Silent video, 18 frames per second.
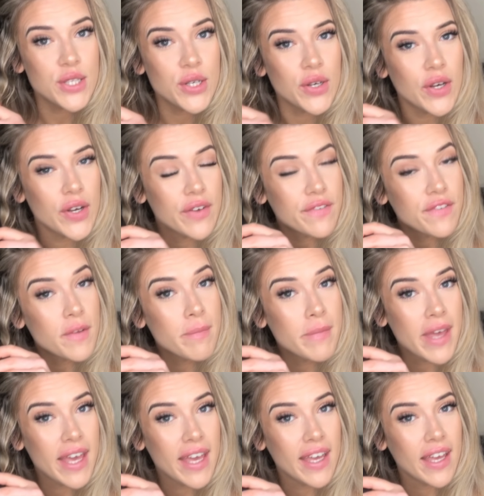So for
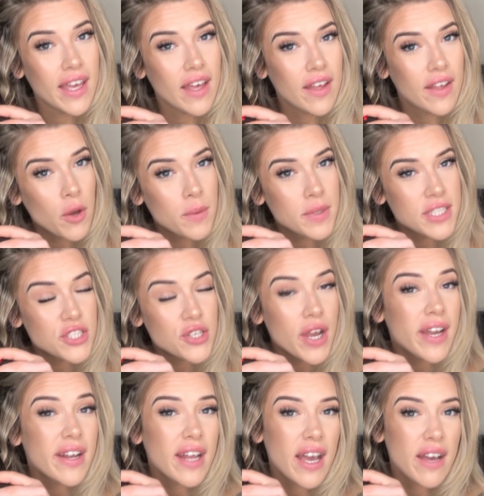me, I always
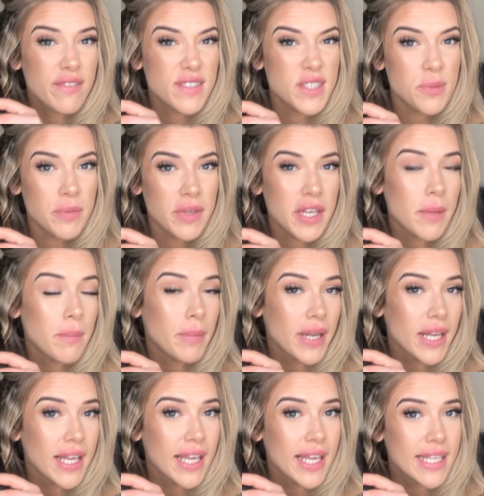try and have something in
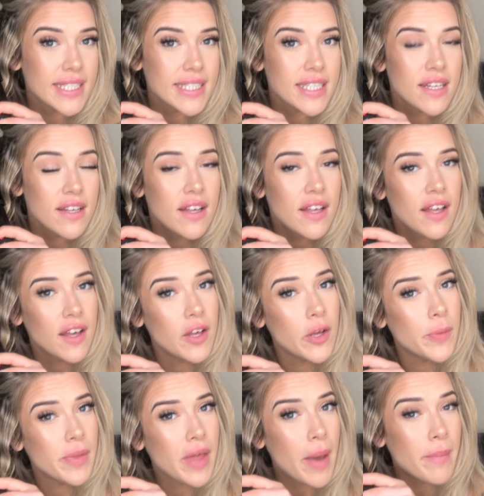place
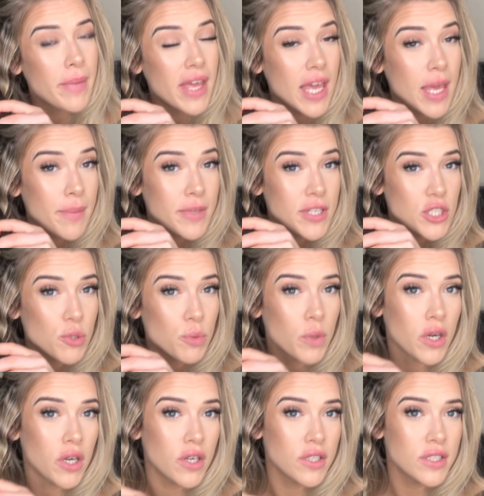that I'm aiming
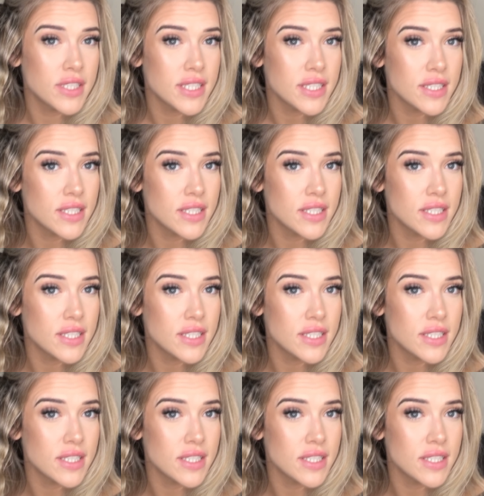towards.